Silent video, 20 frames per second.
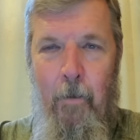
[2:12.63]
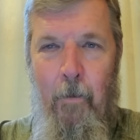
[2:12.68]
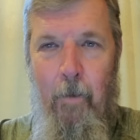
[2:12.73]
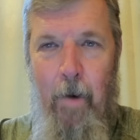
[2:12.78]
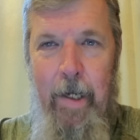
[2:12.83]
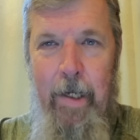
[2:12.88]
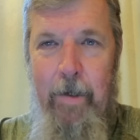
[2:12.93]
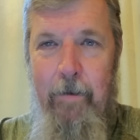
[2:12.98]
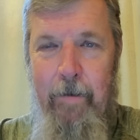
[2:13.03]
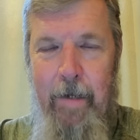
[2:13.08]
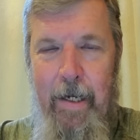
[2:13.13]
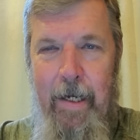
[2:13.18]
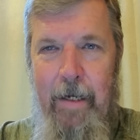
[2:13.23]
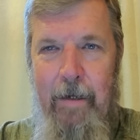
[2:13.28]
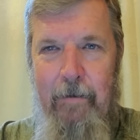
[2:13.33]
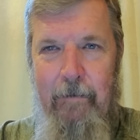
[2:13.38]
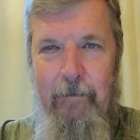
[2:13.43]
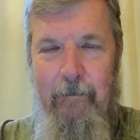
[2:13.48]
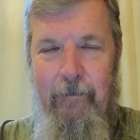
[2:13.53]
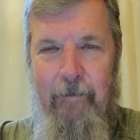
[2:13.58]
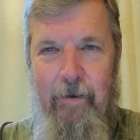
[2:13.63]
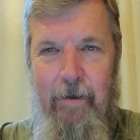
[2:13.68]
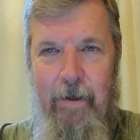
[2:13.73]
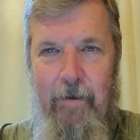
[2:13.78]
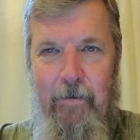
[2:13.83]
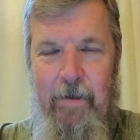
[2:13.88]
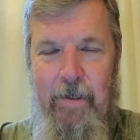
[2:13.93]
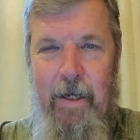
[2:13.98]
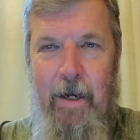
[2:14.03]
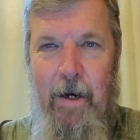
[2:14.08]
What do you need for
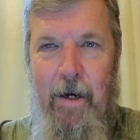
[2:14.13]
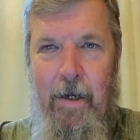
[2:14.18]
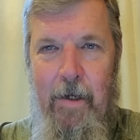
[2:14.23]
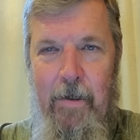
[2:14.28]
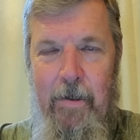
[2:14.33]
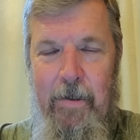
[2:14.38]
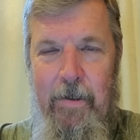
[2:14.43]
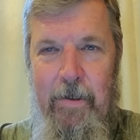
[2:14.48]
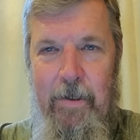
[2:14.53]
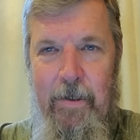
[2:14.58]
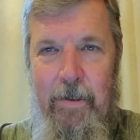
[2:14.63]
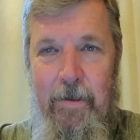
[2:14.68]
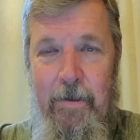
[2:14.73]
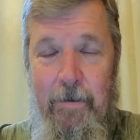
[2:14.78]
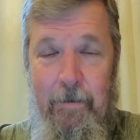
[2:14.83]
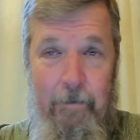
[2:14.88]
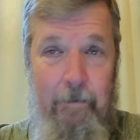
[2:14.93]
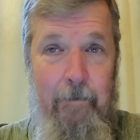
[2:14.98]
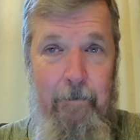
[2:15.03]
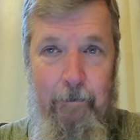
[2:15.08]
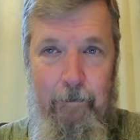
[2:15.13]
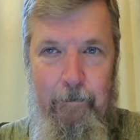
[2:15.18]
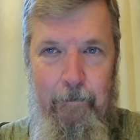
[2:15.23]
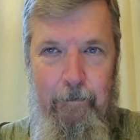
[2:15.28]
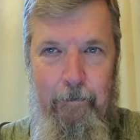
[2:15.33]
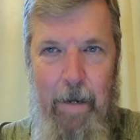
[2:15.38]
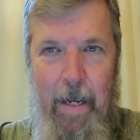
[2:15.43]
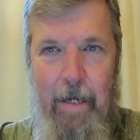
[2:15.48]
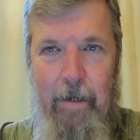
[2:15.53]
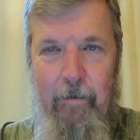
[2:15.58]
those cars?
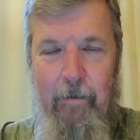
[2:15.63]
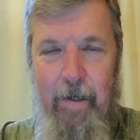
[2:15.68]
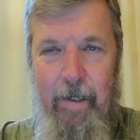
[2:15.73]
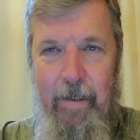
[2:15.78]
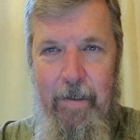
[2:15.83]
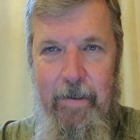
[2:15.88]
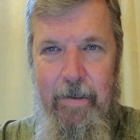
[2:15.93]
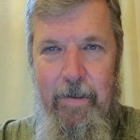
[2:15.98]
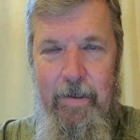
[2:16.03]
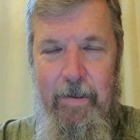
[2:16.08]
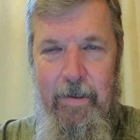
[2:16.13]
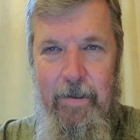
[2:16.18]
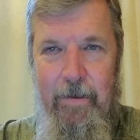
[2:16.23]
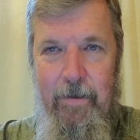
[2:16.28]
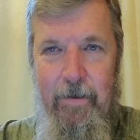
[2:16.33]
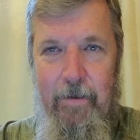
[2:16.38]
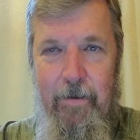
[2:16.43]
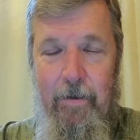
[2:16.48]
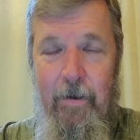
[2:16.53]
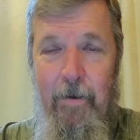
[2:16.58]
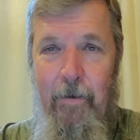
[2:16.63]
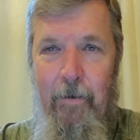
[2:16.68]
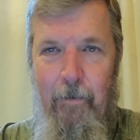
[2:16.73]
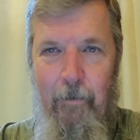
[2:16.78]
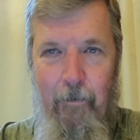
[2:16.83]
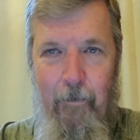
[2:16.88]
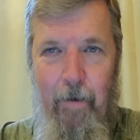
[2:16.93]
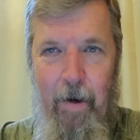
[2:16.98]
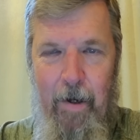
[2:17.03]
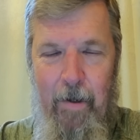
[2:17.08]
Batteries.
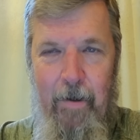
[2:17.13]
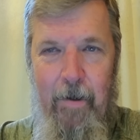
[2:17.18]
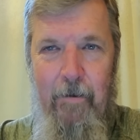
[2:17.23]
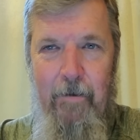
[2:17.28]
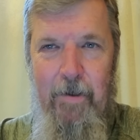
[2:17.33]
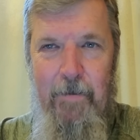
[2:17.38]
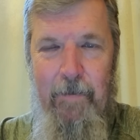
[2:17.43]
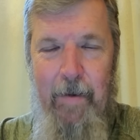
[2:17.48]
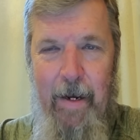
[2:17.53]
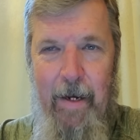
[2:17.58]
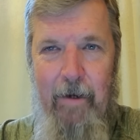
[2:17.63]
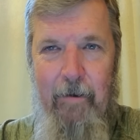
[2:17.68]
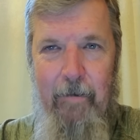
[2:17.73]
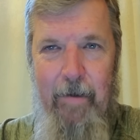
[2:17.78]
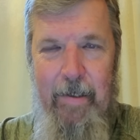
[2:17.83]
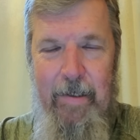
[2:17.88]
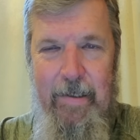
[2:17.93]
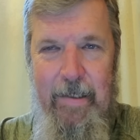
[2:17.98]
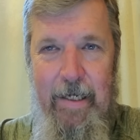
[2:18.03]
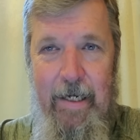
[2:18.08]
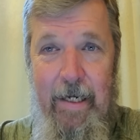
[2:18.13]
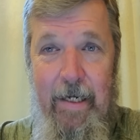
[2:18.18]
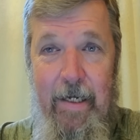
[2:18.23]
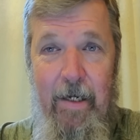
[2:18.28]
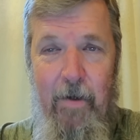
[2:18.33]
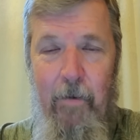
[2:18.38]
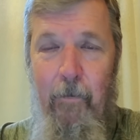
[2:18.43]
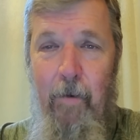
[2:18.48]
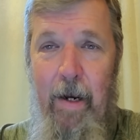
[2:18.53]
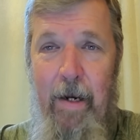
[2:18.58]
What do those batteries need
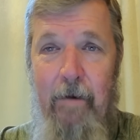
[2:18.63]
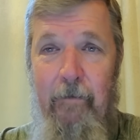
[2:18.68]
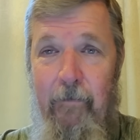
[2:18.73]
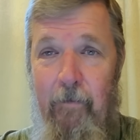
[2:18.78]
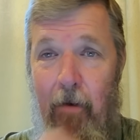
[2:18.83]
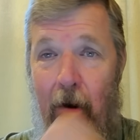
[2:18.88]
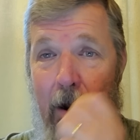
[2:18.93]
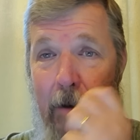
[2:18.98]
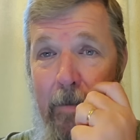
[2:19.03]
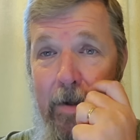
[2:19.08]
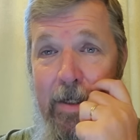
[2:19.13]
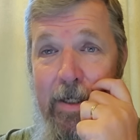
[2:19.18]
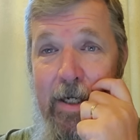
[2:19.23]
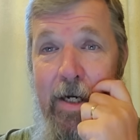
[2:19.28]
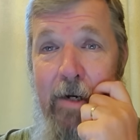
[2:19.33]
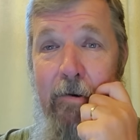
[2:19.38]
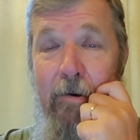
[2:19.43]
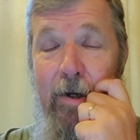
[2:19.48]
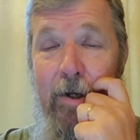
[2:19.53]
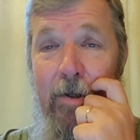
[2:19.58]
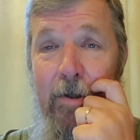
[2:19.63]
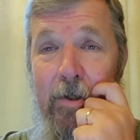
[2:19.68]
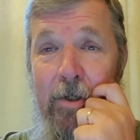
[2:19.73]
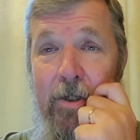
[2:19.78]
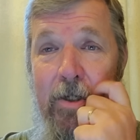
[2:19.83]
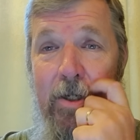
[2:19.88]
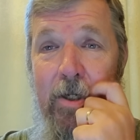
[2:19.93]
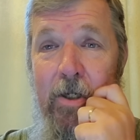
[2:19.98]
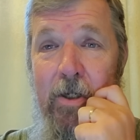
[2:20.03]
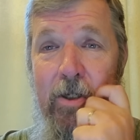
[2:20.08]
in the way of raw
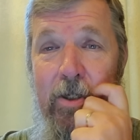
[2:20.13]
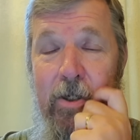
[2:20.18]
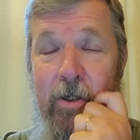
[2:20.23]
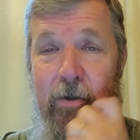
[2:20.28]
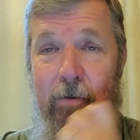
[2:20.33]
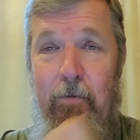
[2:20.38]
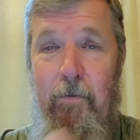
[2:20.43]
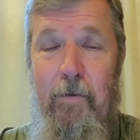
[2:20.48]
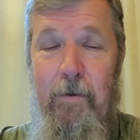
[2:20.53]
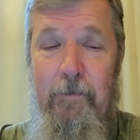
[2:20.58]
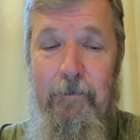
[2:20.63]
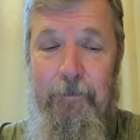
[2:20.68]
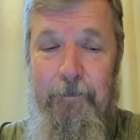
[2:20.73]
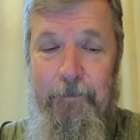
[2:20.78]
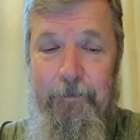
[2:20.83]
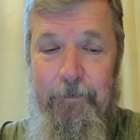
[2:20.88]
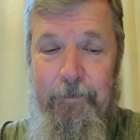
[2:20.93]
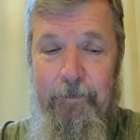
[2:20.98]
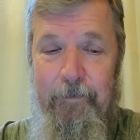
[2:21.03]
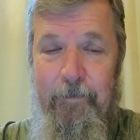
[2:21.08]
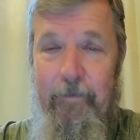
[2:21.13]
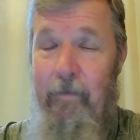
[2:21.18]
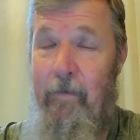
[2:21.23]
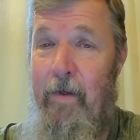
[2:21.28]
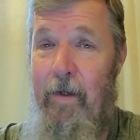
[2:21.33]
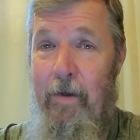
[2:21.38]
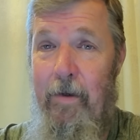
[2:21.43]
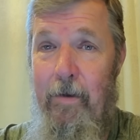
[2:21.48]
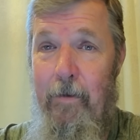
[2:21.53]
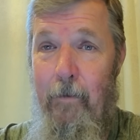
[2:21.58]
materials to
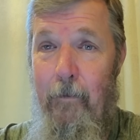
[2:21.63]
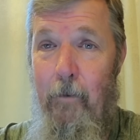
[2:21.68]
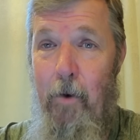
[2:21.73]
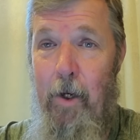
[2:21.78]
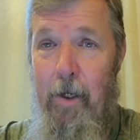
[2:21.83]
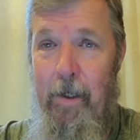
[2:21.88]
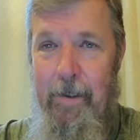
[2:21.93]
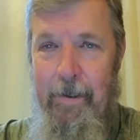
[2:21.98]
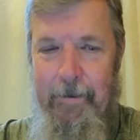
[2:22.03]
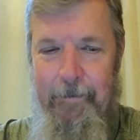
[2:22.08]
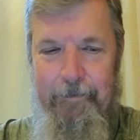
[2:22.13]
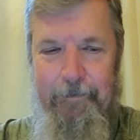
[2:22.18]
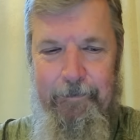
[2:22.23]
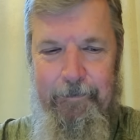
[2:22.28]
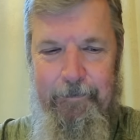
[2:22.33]
work?